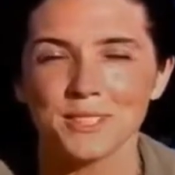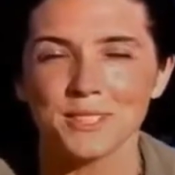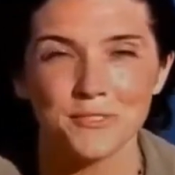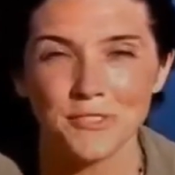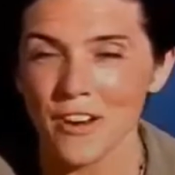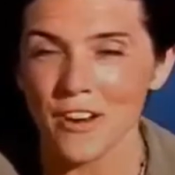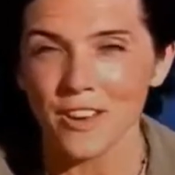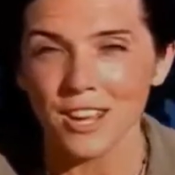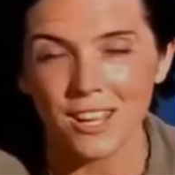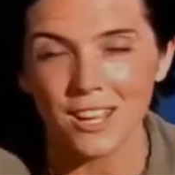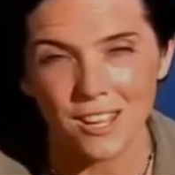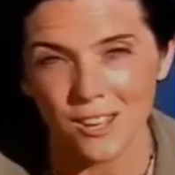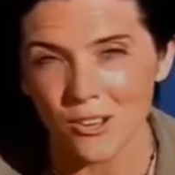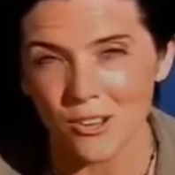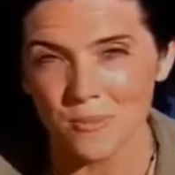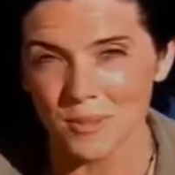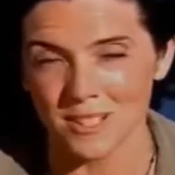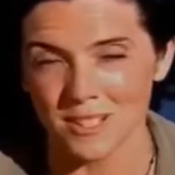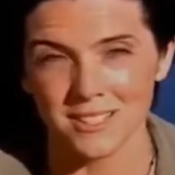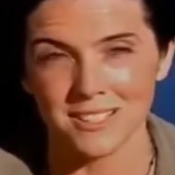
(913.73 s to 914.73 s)
it's very
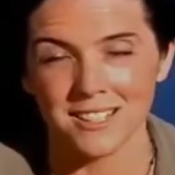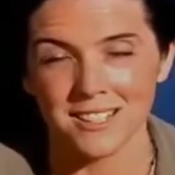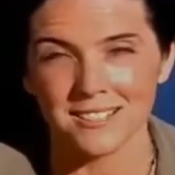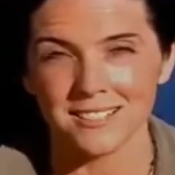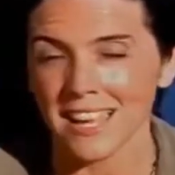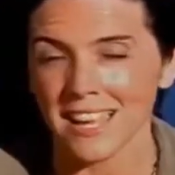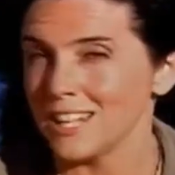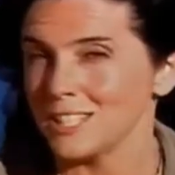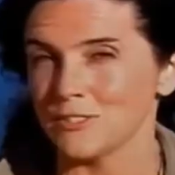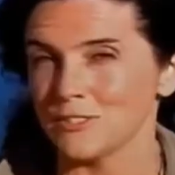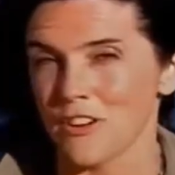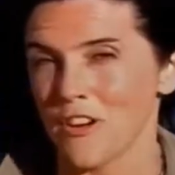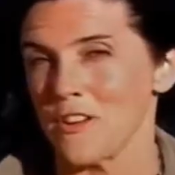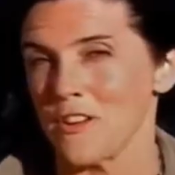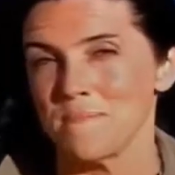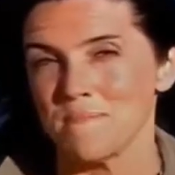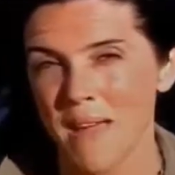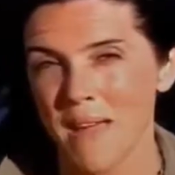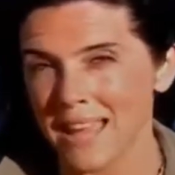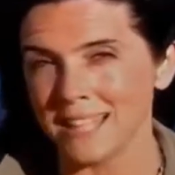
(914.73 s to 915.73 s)
human and it's
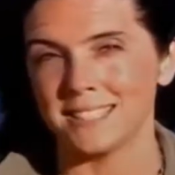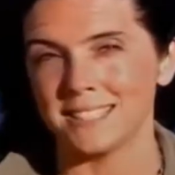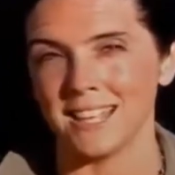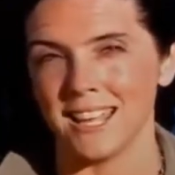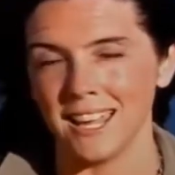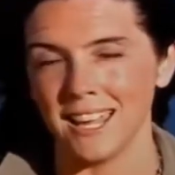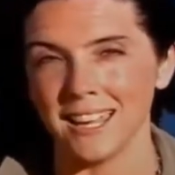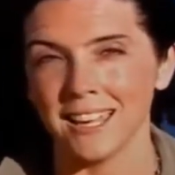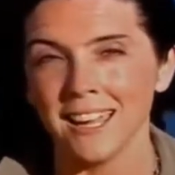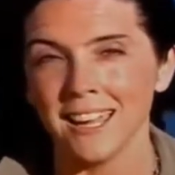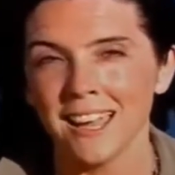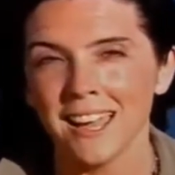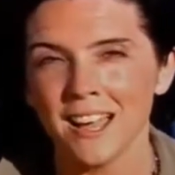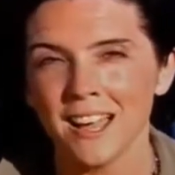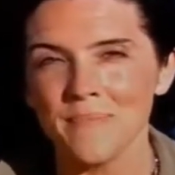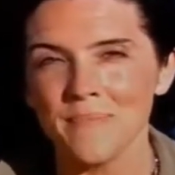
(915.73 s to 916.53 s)
very messy.